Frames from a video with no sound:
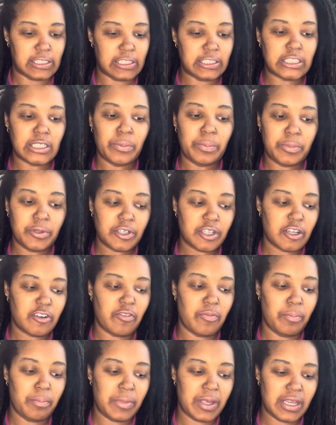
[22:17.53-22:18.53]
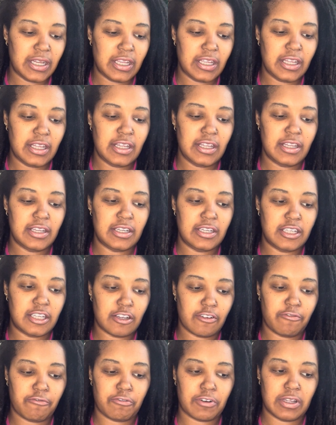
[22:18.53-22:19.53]
a book of many
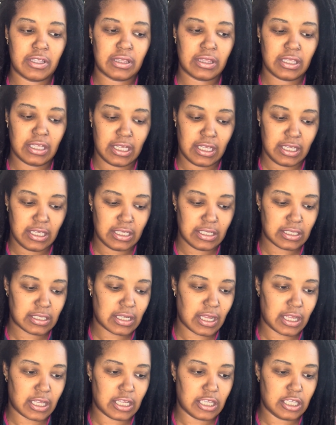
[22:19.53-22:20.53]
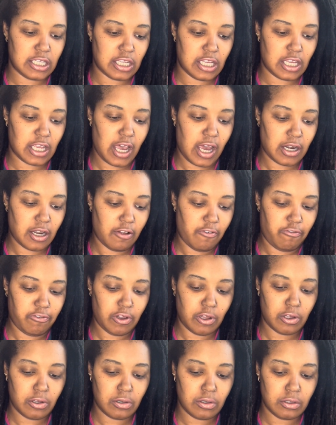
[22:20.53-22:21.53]
different things. Like, it kind of
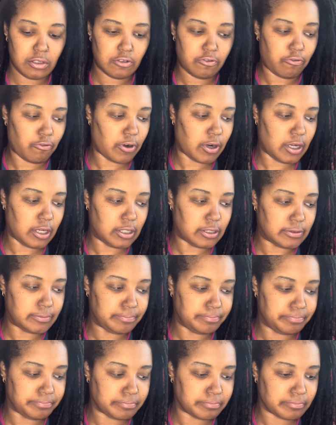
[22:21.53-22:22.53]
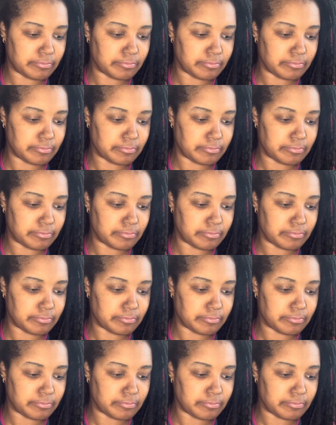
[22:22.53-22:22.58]
flows from